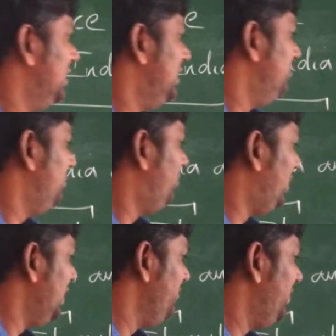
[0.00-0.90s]
Number
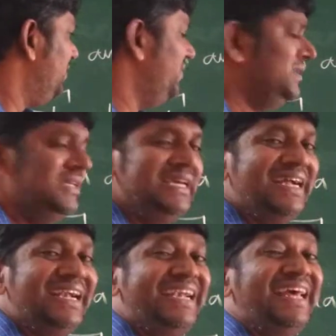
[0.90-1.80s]
5, we are
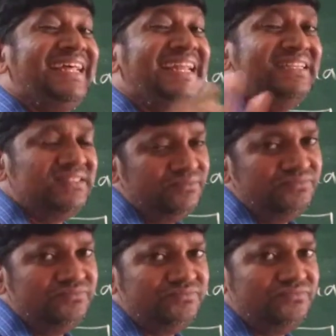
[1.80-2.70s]
facing terrorism.